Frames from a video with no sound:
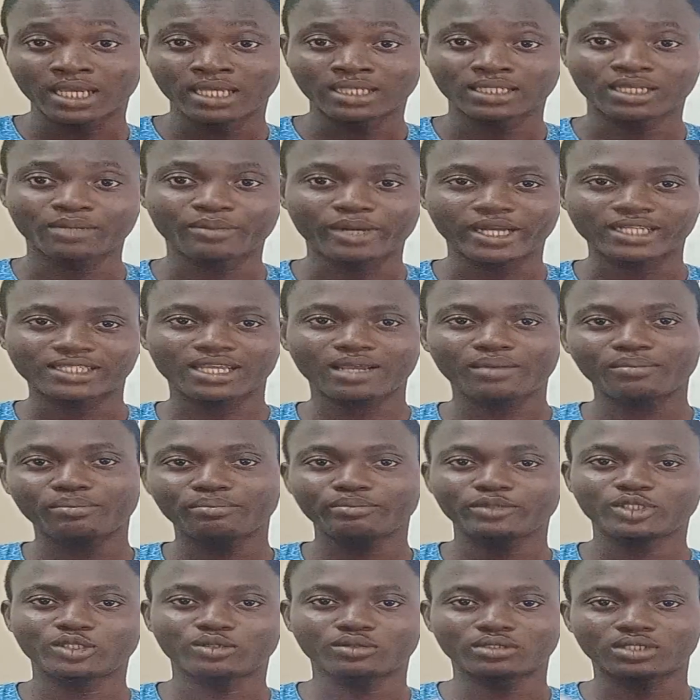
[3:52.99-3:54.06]
then by the
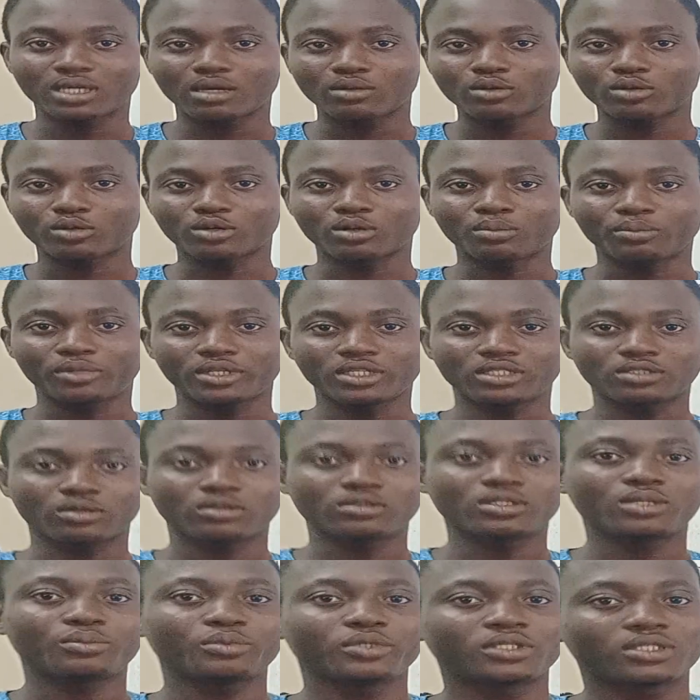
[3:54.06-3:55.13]
time your download completes
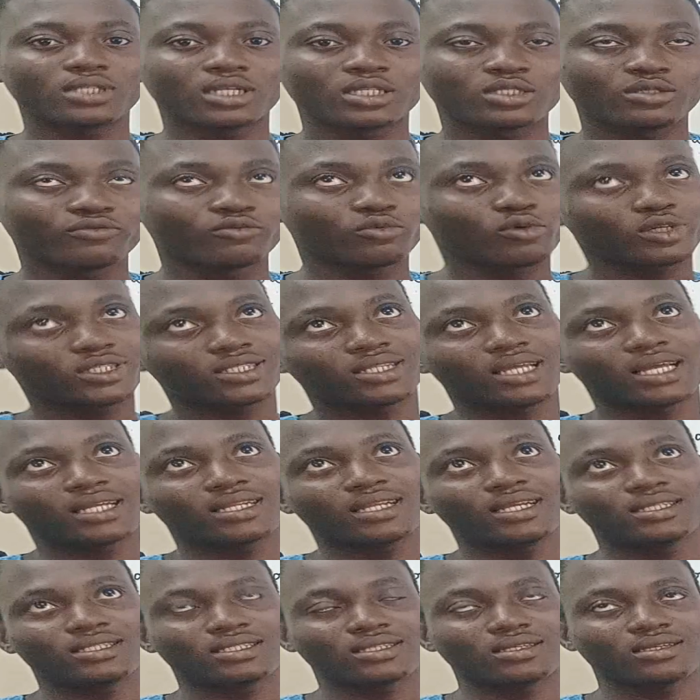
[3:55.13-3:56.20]
100%, you've watched like,
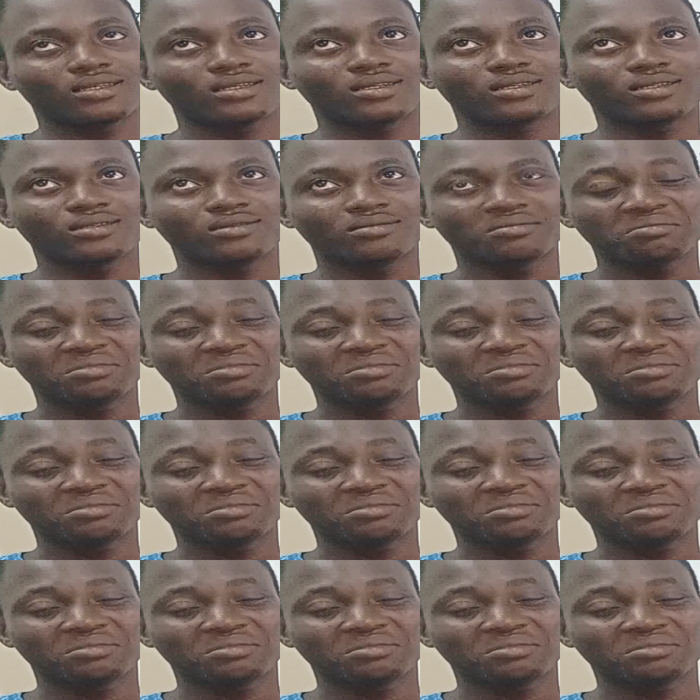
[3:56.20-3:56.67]
let's say